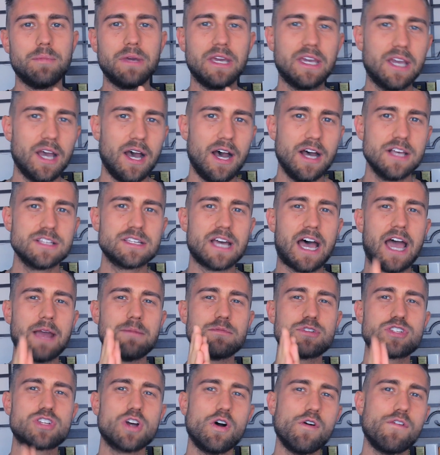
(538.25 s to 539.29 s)
because
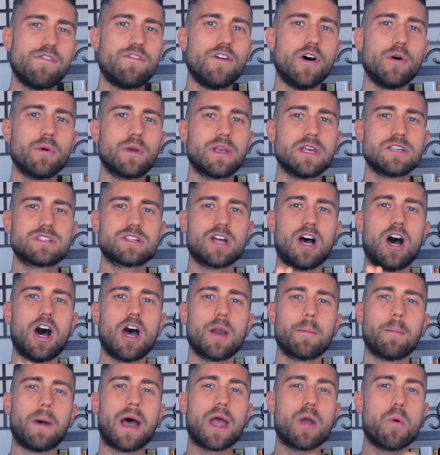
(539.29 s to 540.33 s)
I'm so focused
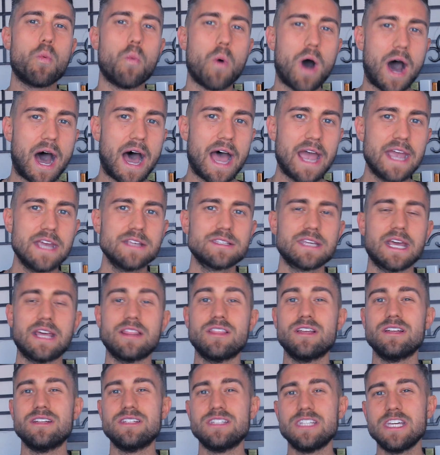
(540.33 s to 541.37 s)
on my whys
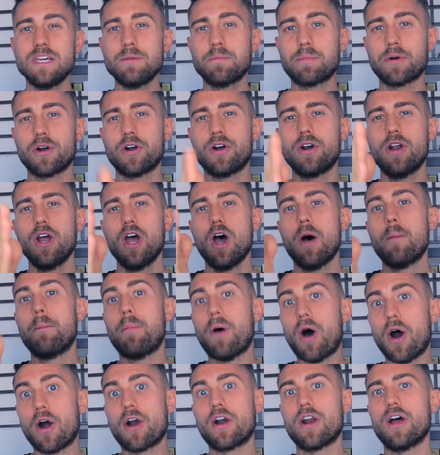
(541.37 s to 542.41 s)
and the deeper
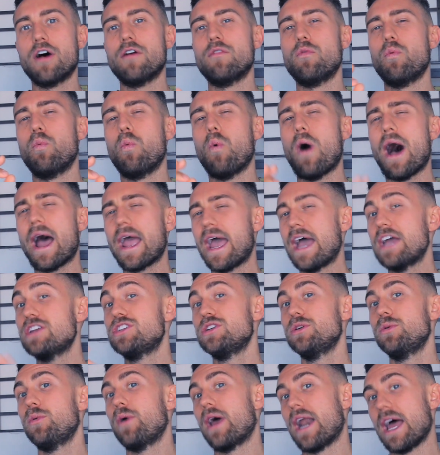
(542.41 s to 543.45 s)
part of why I
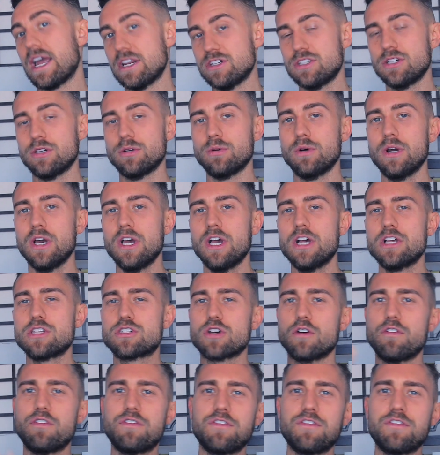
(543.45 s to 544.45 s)
do what I do. So